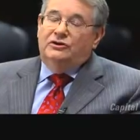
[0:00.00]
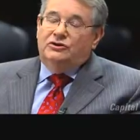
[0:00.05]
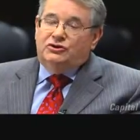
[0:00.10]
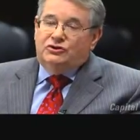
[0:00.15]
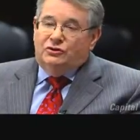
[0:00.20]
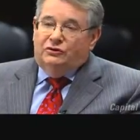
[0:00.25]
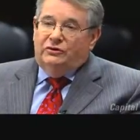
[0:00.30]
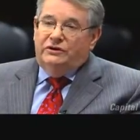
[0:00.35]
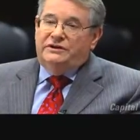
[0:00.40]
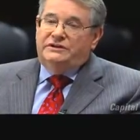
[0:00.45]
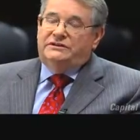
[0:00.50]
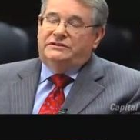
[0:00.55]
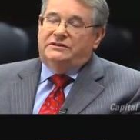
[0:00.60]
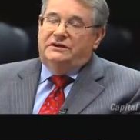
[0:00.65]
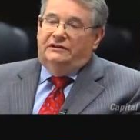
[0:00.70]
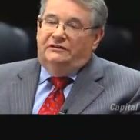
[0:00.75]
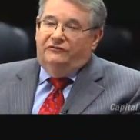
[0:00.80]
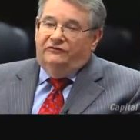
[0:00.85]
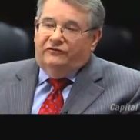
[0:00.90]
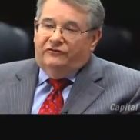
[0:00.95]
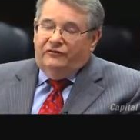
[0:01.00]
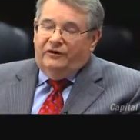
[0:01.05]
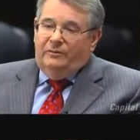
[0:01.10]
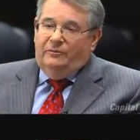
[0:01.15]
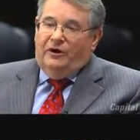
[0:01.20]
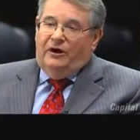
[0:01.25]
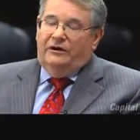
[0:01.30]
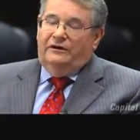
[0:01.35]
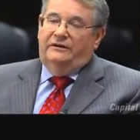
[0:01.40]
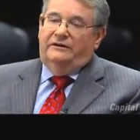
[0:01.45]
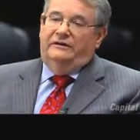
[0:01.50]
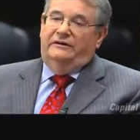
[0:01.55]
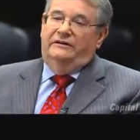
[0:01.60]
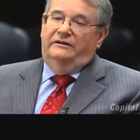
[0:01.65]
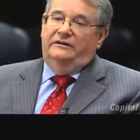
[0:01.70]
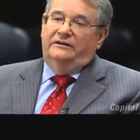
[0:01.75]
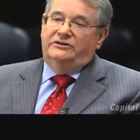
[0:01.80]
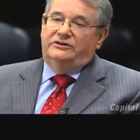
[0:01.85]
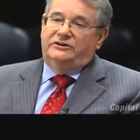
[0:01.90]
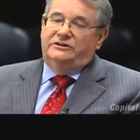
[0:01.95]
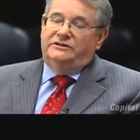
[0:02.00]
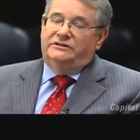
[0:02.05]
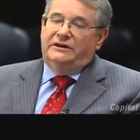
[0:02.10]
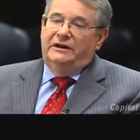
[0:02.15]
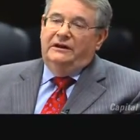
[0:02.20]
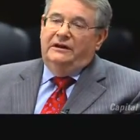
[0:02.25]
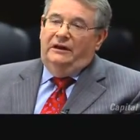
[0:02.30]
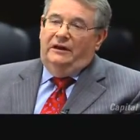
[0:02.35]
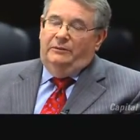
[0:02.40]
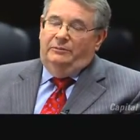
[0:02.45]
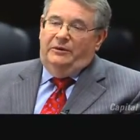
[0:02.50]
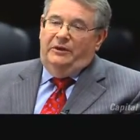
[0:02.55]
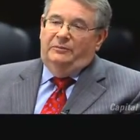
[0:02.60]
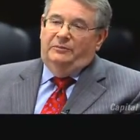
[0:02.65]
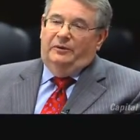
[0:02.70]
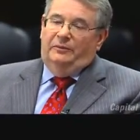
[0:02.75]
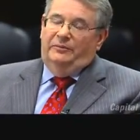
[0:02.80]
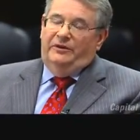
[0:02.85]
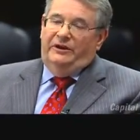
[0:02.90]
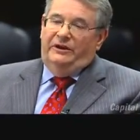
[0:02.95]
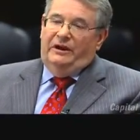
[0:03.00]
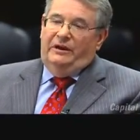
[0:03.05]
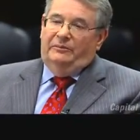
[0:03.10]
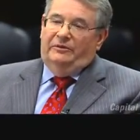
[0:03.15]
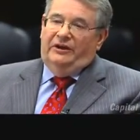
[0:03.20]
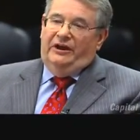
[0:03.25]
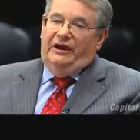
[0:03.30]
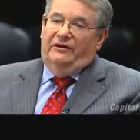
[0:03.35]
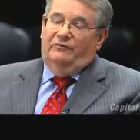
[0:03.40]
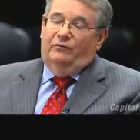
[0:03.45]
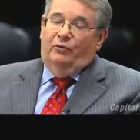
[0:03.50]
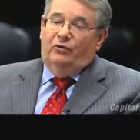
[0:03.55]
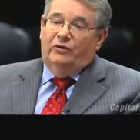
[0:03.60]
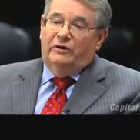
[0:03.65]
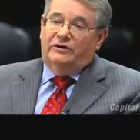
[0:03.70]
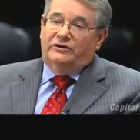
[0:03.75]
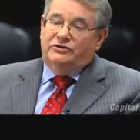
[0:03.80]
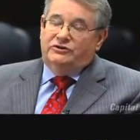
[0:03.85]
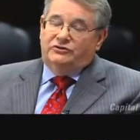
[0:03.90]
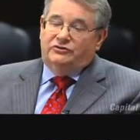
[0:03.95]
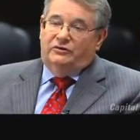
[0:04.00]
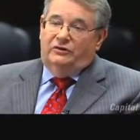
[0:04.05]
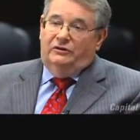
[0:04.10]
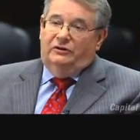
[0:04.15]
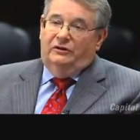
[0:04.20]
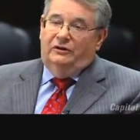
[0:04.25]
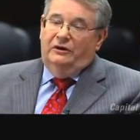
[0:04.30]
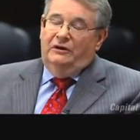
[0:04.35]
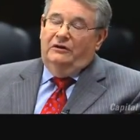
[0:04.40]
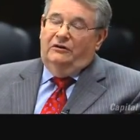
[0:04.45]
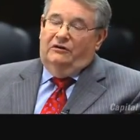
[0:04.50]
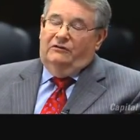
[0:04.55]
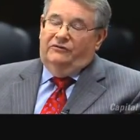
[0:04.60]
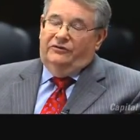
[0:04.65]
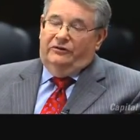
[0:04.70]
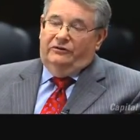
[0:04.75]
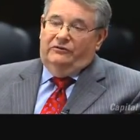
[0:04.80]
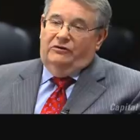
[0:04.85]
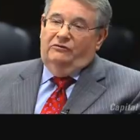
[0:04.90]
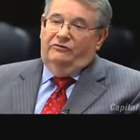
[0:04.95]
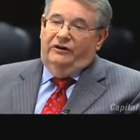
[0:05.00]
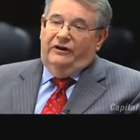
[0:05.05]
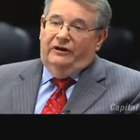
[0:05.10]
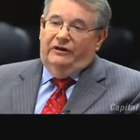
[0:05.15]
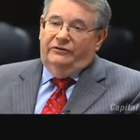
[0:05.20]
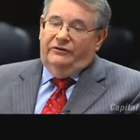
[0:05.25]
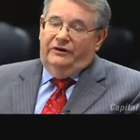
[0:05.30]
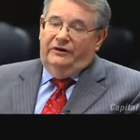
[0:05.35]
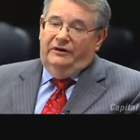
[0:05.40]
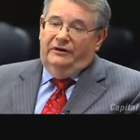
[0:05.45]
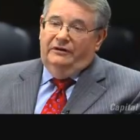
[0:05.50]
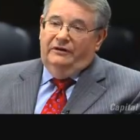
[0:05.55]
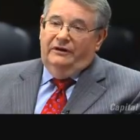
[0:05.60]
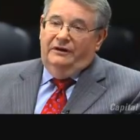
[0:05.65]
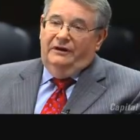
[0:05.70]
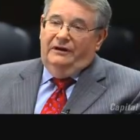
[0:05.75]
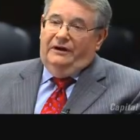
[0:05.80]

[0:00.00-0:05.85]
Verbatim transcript: choice and free market conditions and people being able to have more control over their own health care.